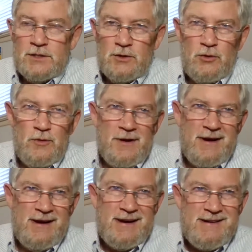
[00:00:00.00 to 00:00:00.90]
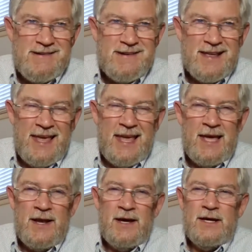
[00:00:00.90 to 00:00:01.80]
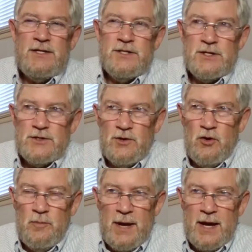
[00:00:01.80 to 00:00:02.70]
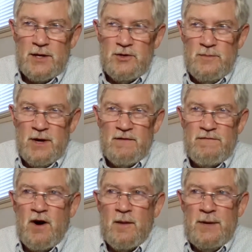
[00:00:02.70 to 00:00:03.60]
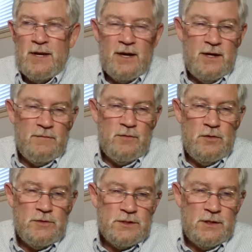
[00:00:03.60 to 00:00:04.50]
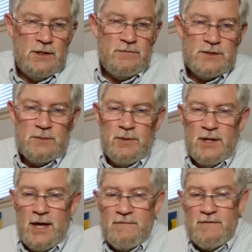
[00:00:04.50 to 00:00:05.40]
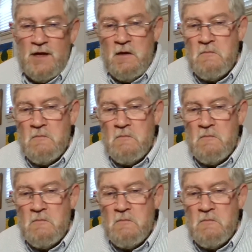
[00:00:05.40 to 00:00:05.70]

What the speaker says: So can I just go back to my farming kind of roots and live a simple life?